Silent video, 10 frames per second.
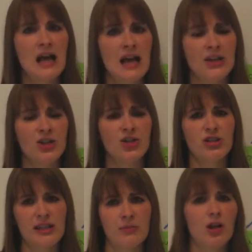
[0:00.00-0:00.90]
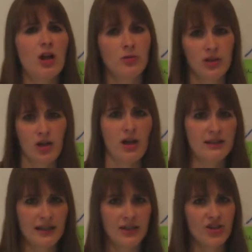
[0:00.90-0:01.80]
an interesting blog with
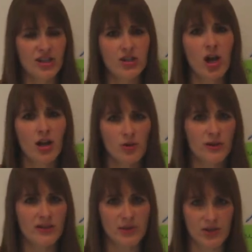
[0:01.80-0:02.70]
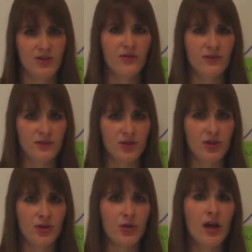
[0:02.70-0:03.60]
content. It's just not going to be useful to
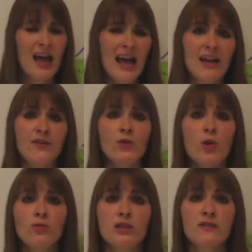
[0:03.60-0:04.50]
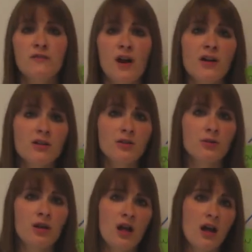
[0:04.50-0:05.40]
you. And if you only follow
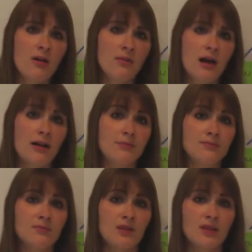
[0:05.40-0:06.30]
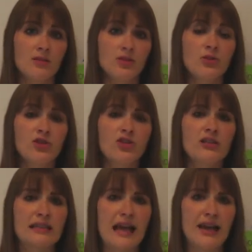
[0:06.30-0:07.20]

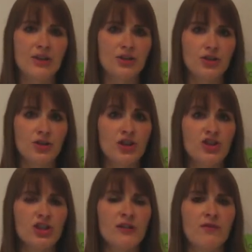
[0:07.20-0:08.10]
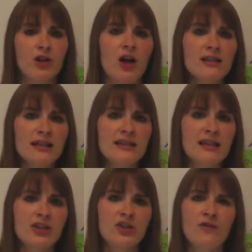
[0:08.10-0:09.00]
users that you're interested in for content,
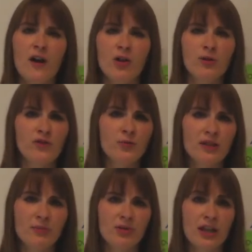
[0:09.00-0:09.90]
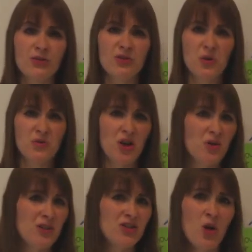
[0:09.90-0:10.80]
and then you follow a few people that you don't
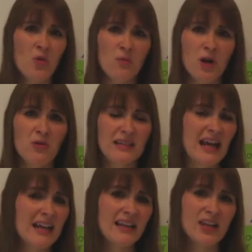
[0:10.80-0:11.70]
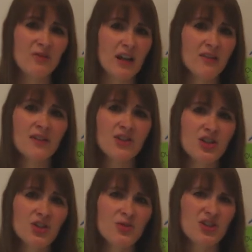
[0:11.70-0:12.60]
know and don't post anything relevant to
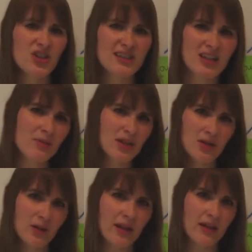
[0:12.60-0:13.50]
you, it's just going to be annoying.